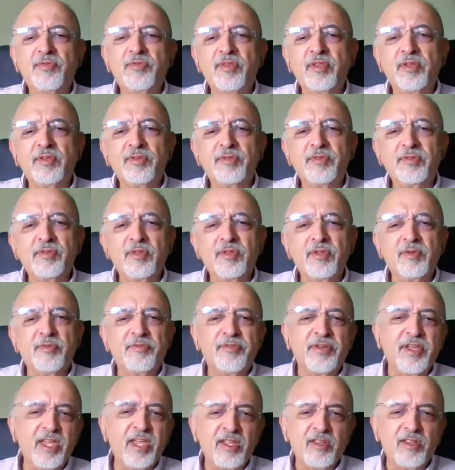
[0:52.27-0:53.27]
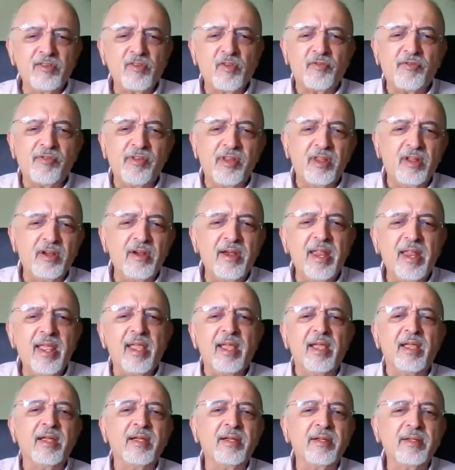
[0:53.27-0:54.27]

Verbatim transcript: the, the ways of learning